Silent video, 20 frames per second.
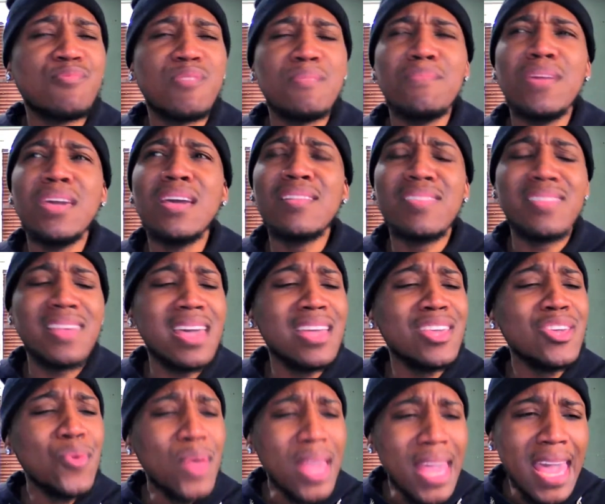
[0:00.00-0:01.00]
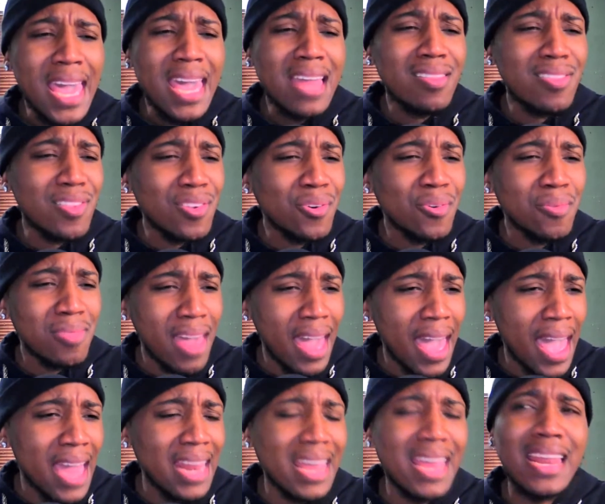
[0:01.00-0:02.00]
Mia said, You can't do
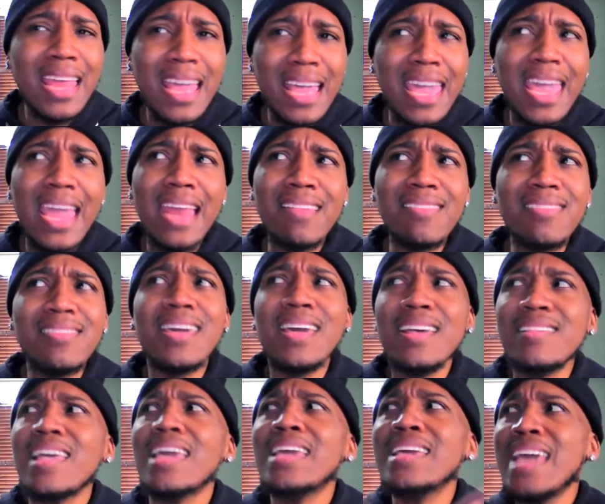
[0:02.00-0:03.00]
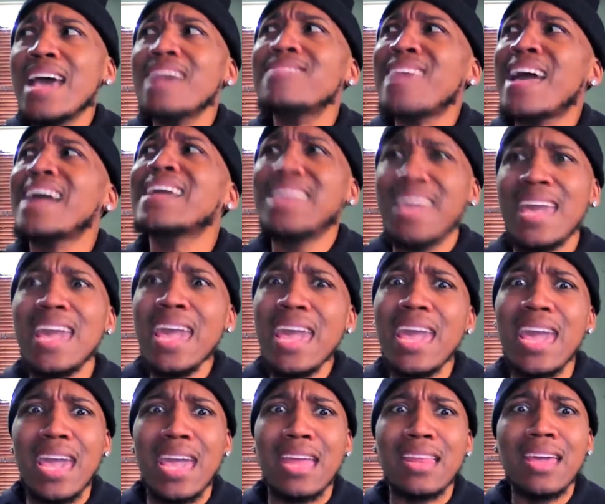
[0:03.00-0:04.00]
that. And then Candiace says, Yes, I
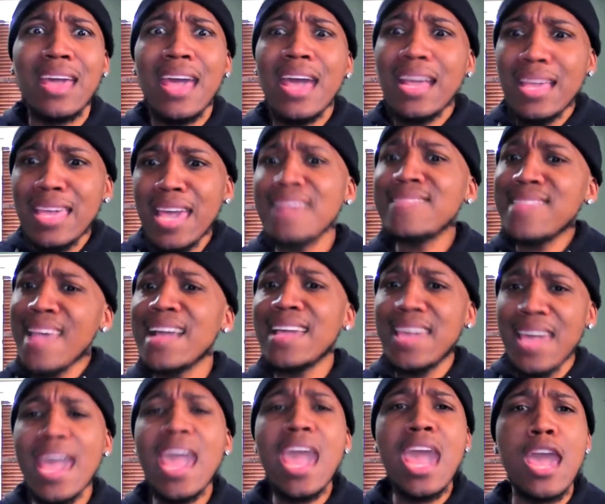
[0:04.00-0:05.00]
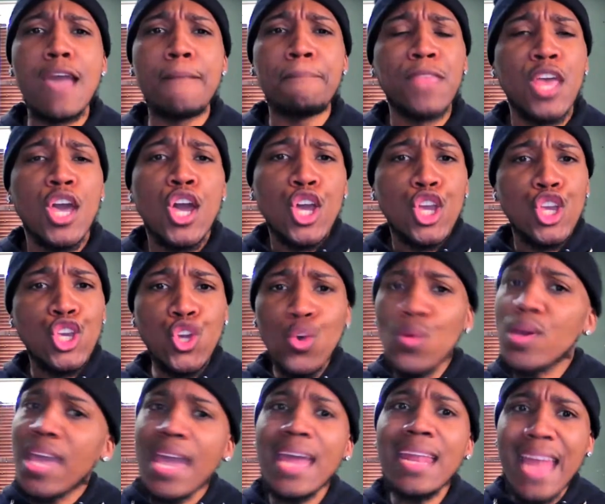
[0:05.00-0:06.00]
can. Yes, I can. You
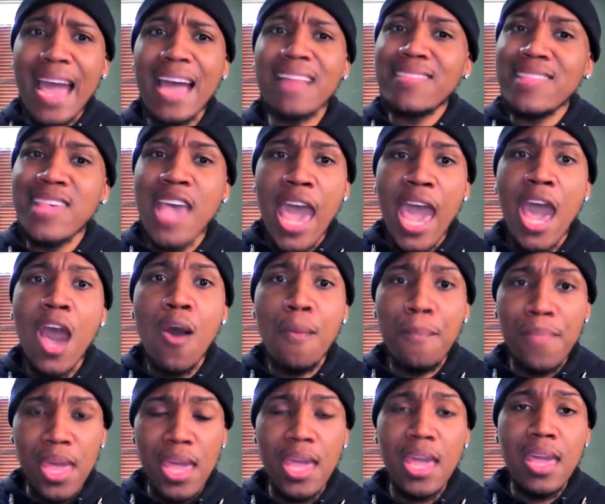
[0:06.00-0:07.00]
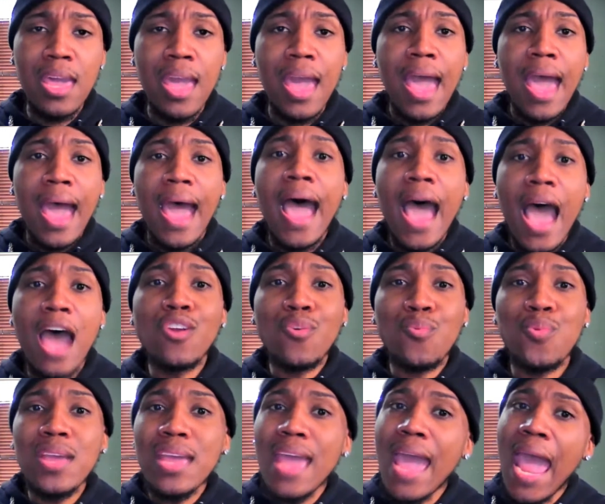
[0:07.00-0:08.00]
cannot tell me how to
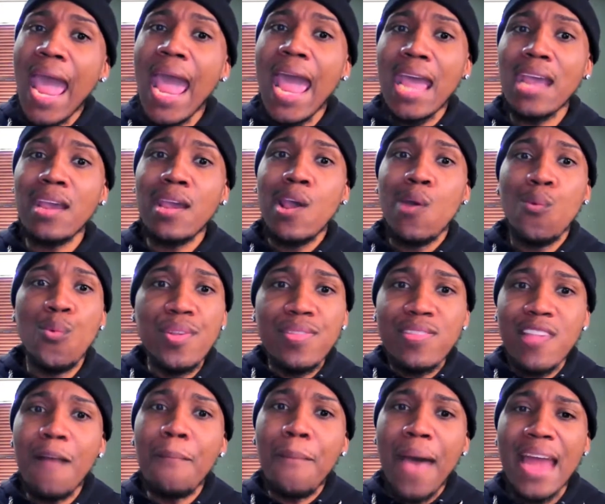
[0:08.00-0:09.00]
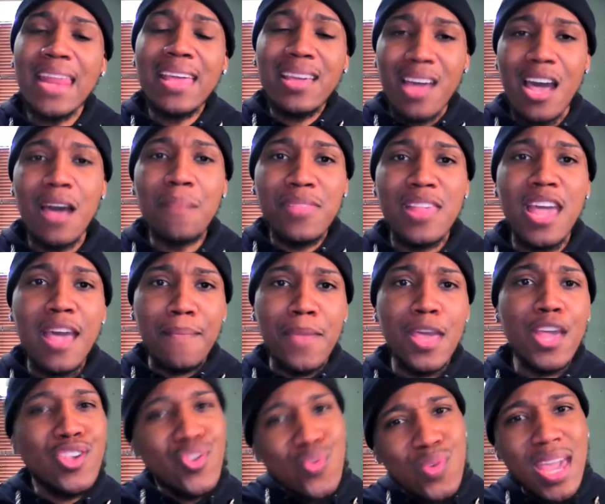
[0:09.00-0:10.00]
react when somebody comes at me.
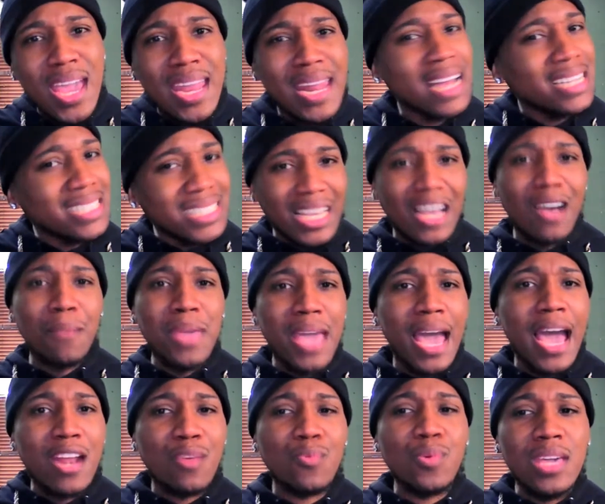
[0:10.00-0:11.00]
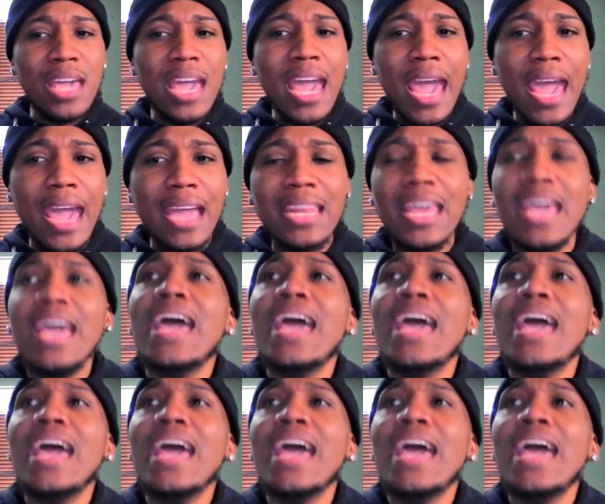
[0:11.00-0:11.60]
You cannot tell me how to react.